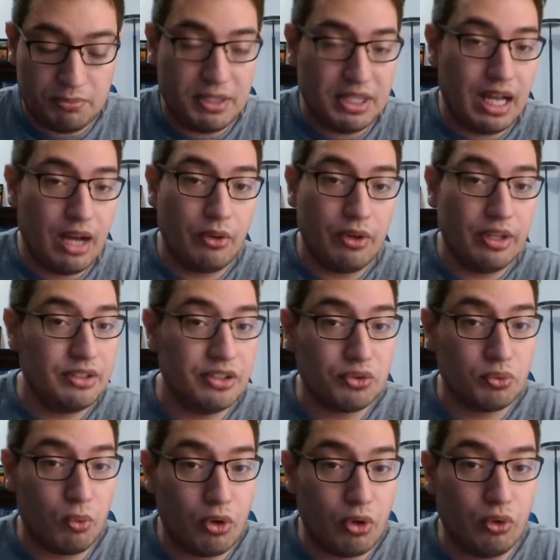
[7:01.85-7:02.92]
out in
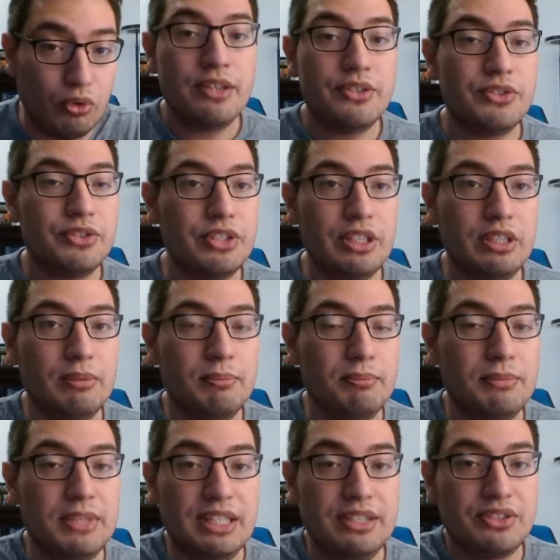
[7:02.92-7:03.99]
this world. She
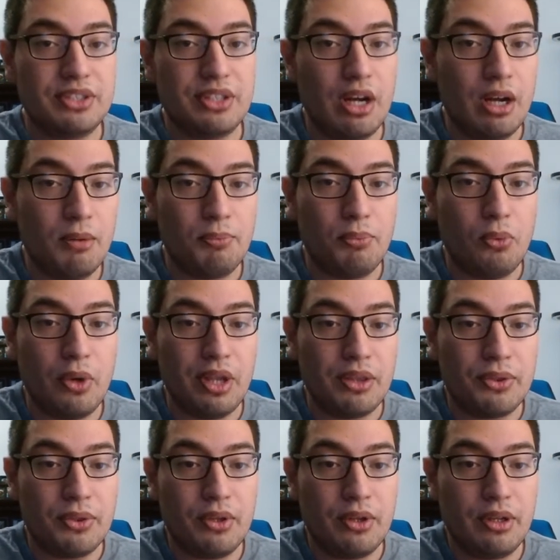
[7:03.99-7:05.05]
meets up with